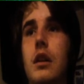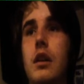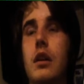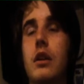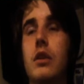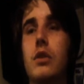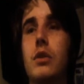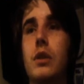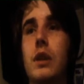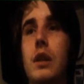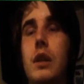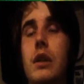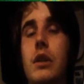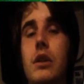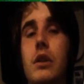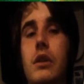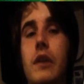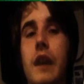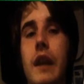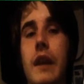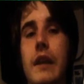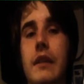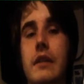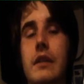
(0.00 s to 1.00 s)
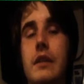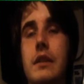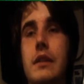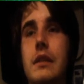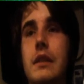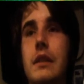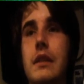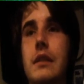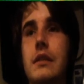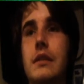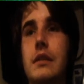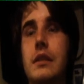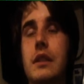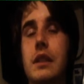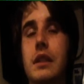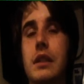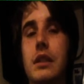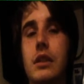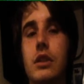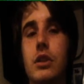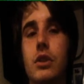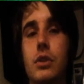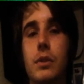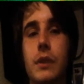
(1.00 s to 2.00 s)
quite a lot of AC/DC, The
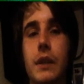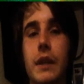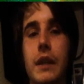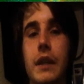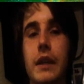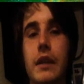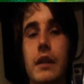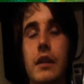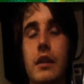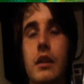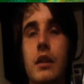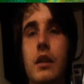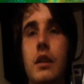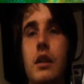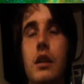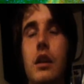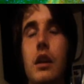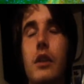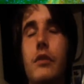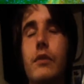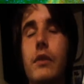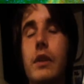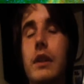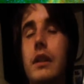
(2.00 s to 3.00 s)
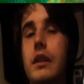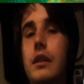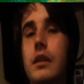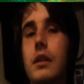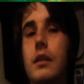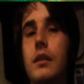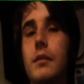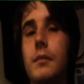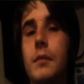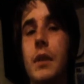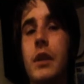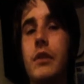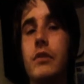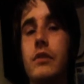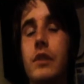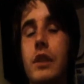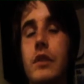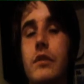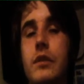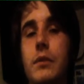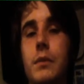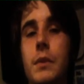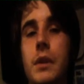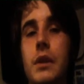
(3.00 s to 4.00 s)
Queen. I think my
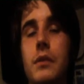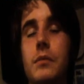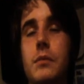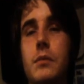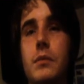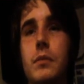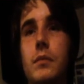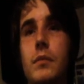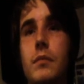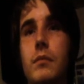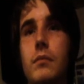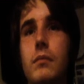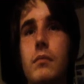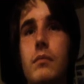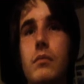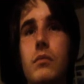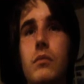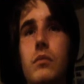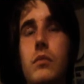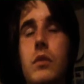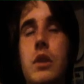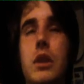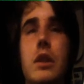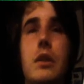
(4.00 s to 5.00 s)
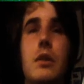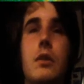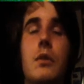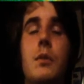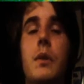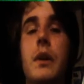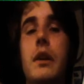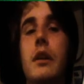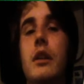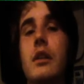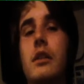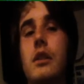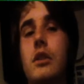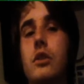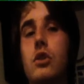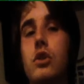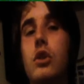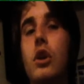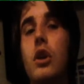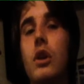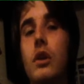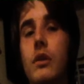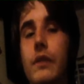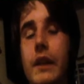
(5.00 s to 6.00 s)
favourite one, well, the one I could
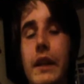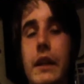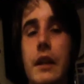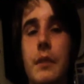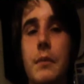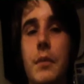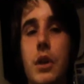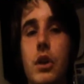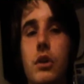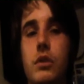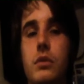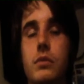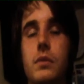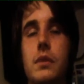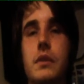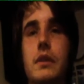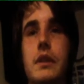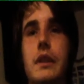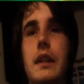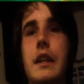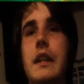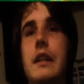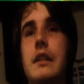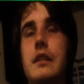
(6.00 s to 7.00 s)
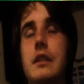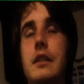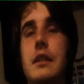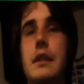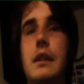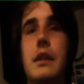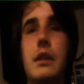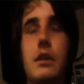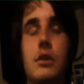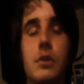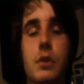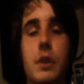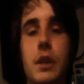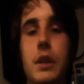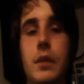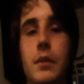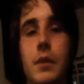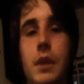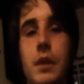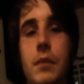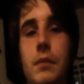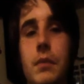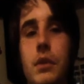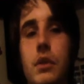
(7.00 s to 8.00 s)
tolerate the most was easily the Queen
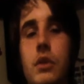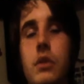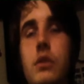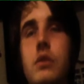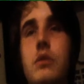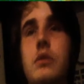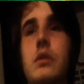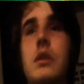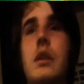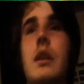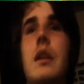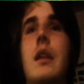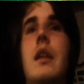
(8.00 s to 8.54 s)
one because